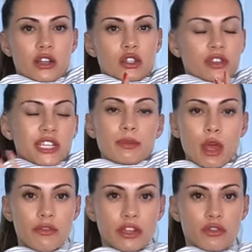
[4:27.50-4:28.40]
I just think it's
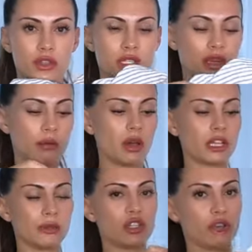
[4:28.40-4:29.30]
perfect for the summer,
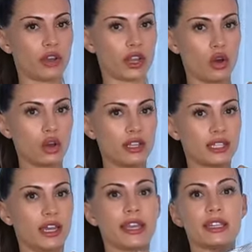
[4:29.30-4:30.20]
especially for like a
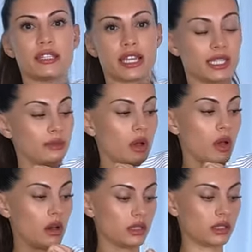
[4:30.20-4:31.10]
holiday, dead
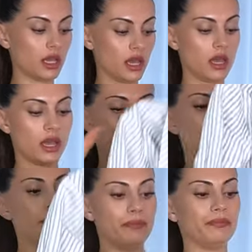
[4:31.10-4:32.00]
smart.
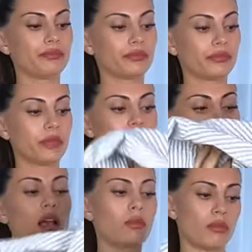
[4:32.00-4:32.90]

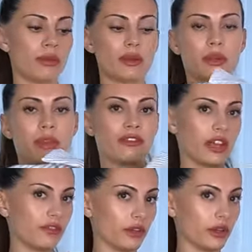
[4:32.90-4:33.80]
It's like probably one of my
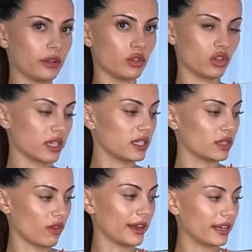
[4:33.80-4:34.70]
favourite
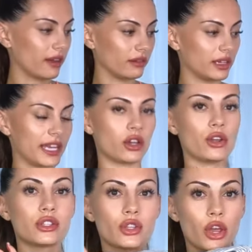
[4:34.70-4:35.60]
dresses right now. It
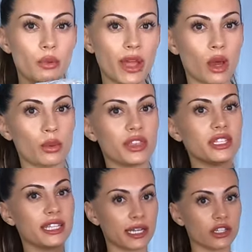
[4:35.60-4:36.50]
goes so well with the
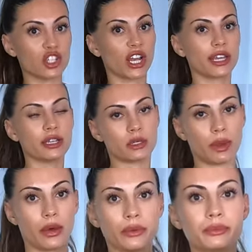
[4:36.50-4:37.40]
denim jacket as
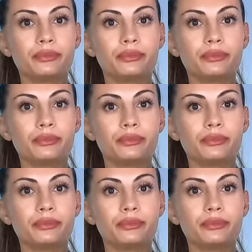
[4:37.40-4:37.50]
well.